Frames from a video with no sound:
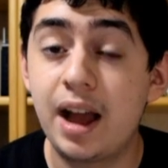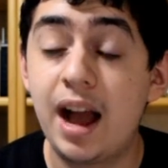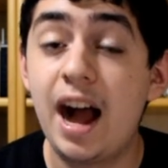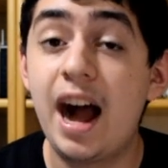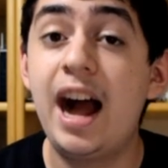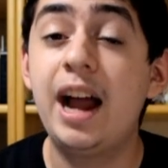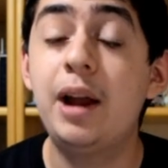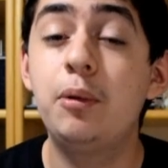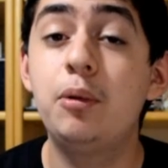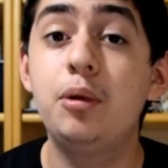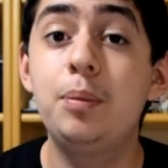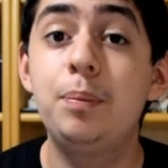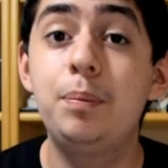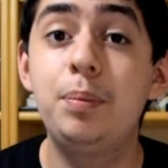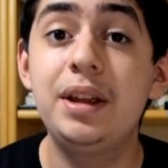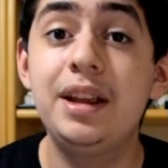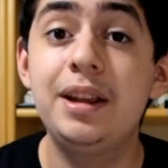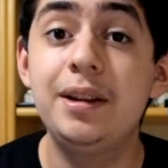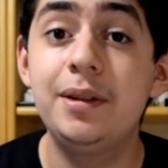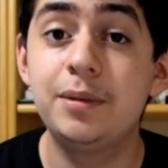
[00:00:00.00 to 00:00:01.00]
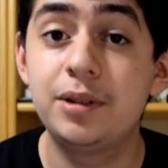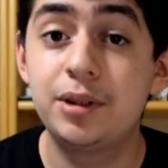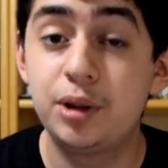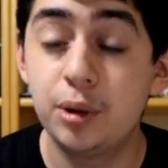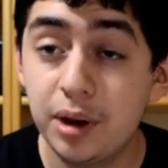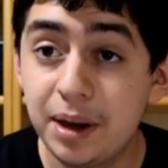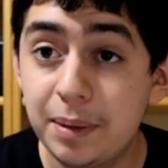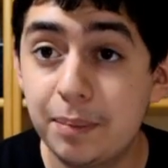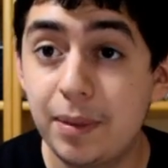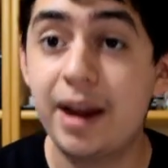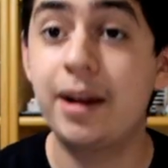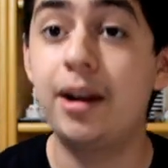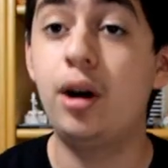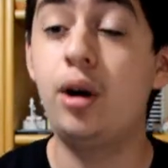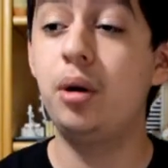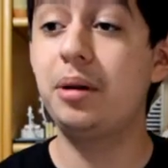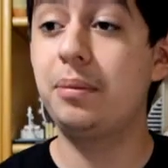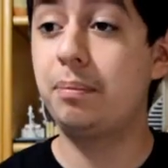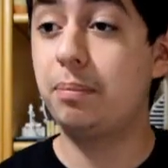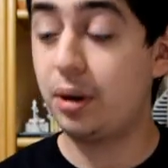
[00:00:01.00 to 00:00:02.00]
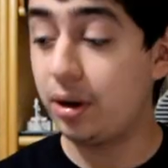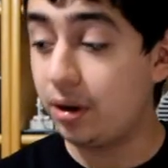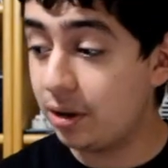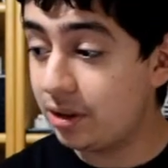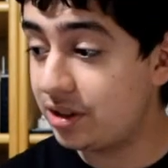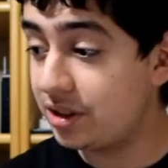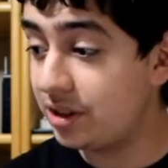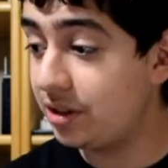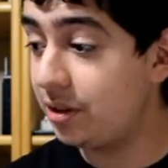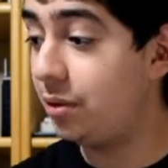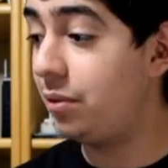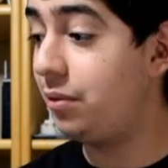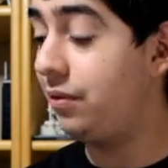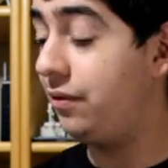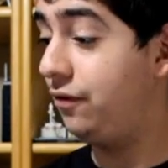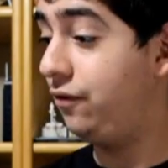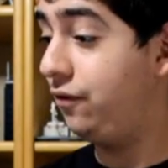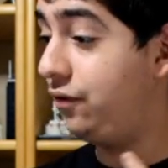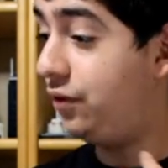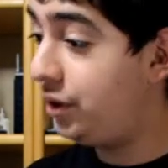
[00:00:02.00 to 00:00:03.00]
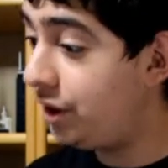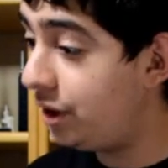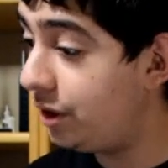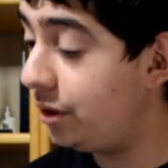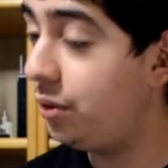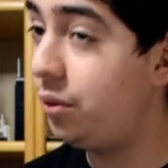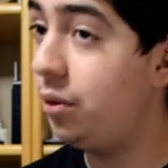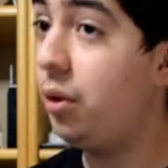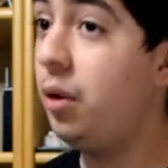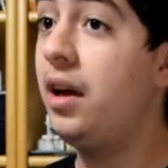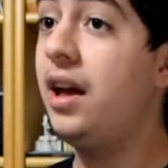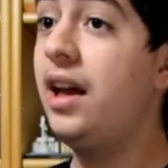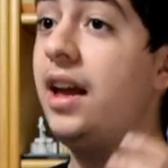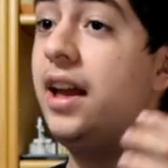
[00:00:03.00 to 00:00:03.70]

I will be doing my own personal view